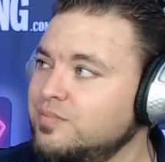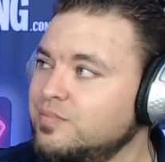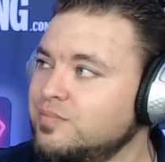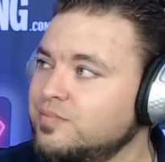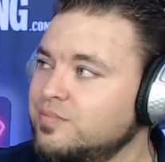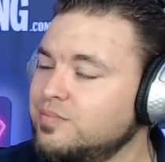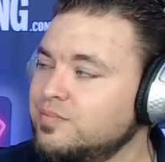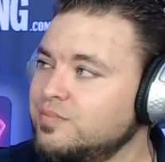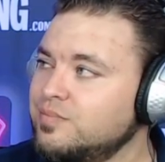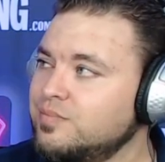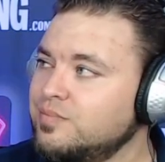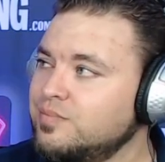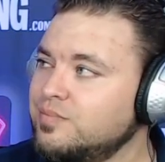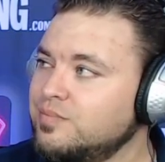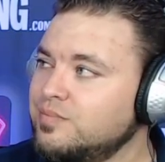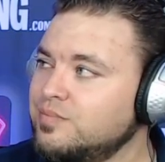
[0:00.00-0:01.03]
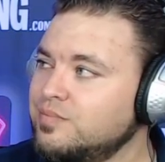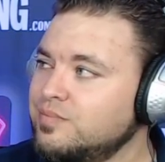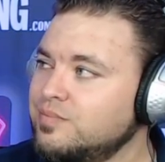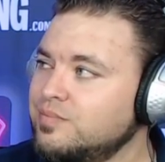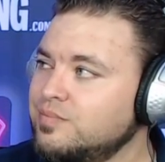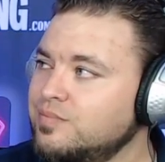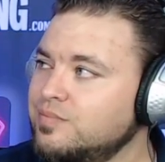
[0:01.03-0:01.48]

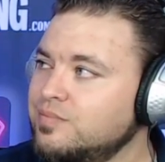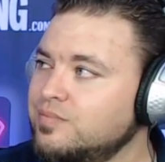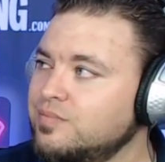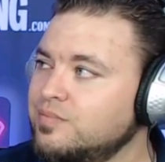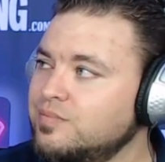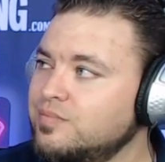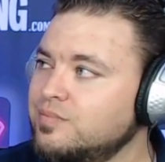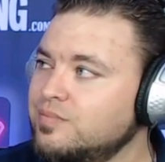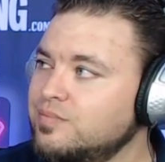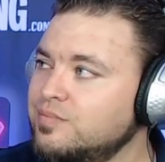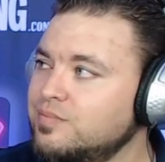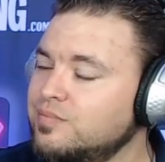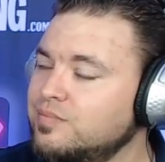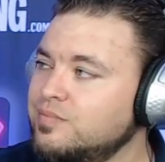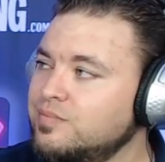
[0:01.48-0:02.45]
No words are spoken by the person on screen.